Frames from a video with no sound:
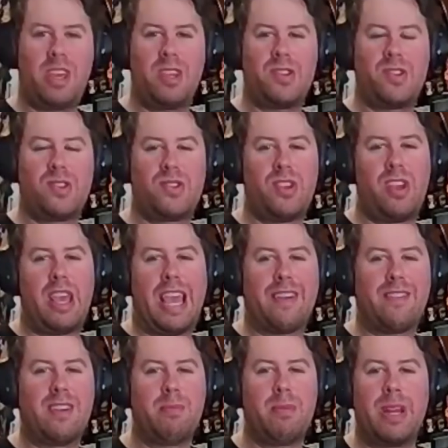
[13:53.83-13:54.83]
is that
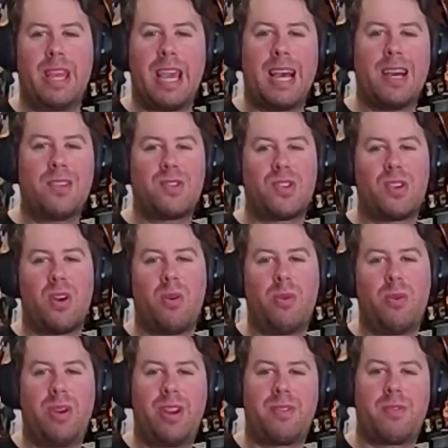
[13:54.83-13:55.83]
everybody has their
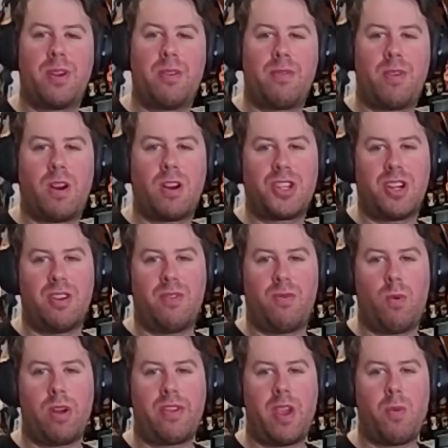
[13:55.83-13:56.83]
own different version of
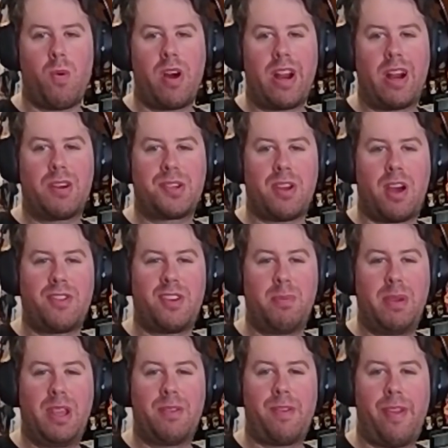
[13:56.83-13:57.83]
what they want airsoft to
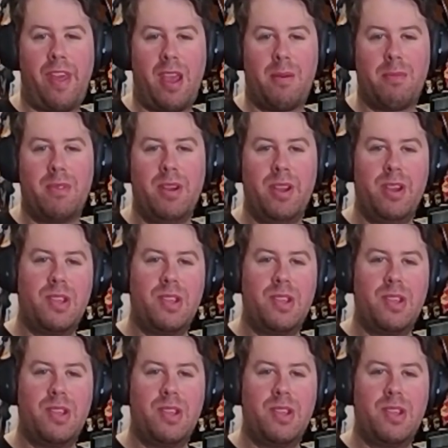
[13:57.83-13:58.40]
be for them.